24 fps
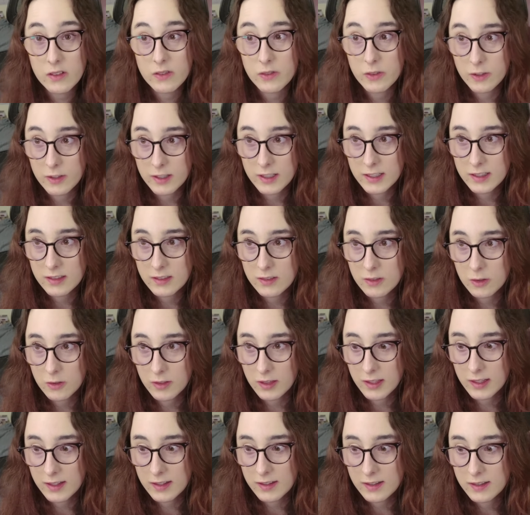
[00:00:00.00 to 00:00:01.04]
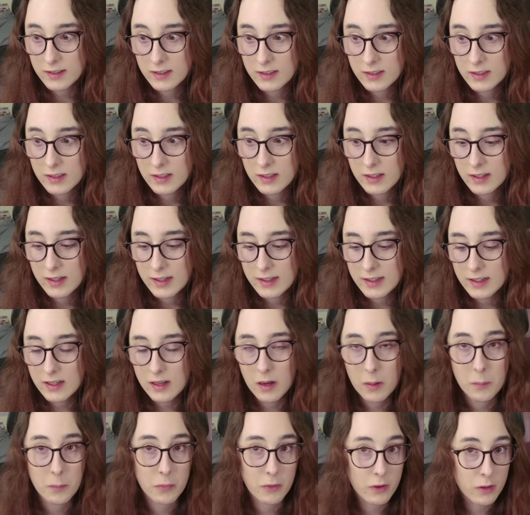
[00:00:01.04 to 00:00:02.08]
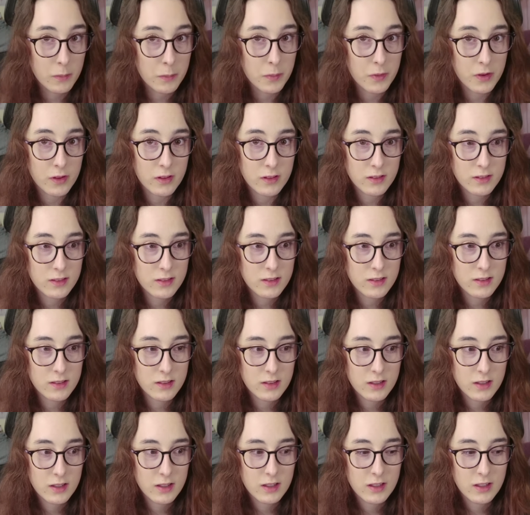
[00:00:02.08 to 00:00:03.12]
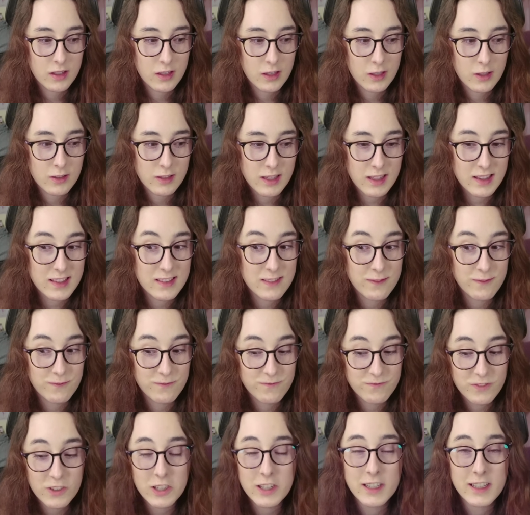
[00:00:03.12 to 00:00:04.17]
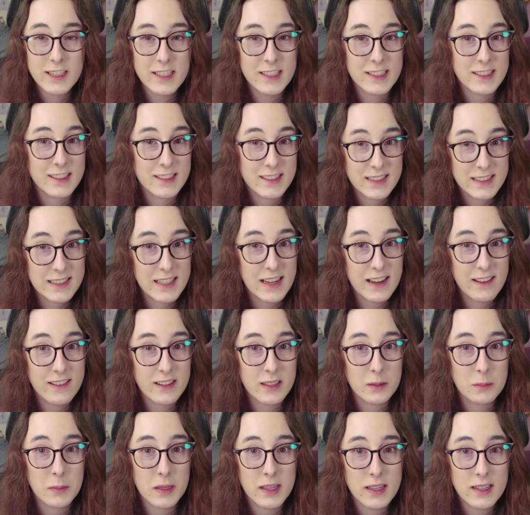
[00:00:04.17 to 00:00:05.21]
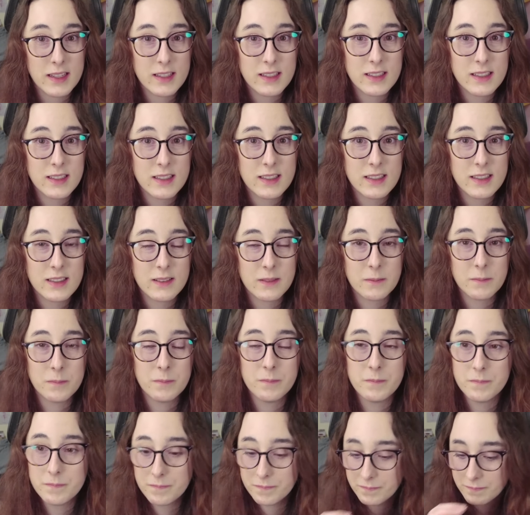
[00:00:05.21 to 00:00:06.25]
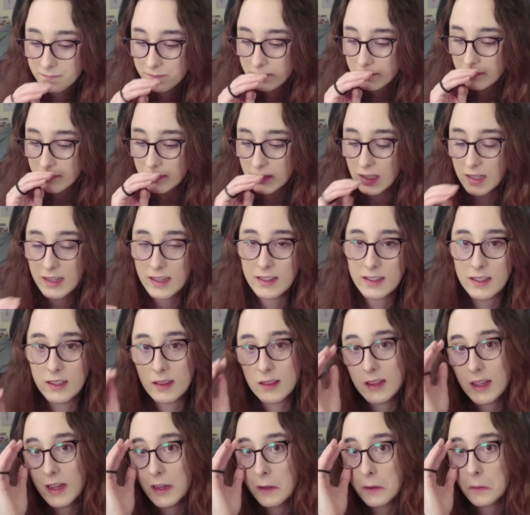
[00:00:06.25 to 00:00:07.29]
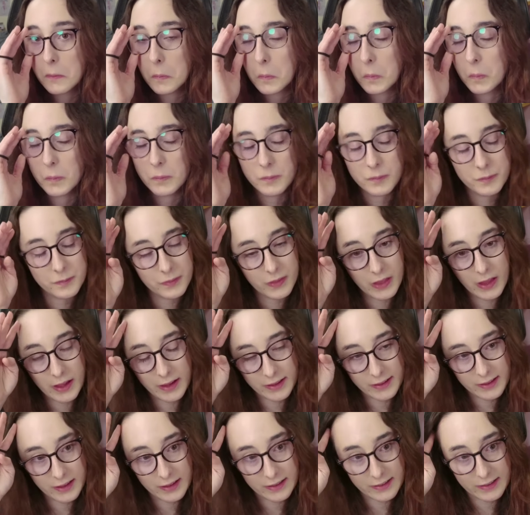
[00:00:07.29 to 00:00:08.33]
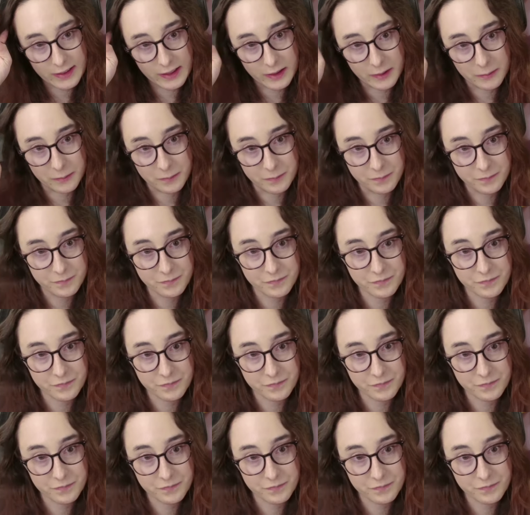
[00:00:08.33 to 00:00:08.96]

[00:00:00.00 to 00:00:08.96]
for it, or like he did it on purpose. That's fucking scary, man. That he did that? Like, goddamn.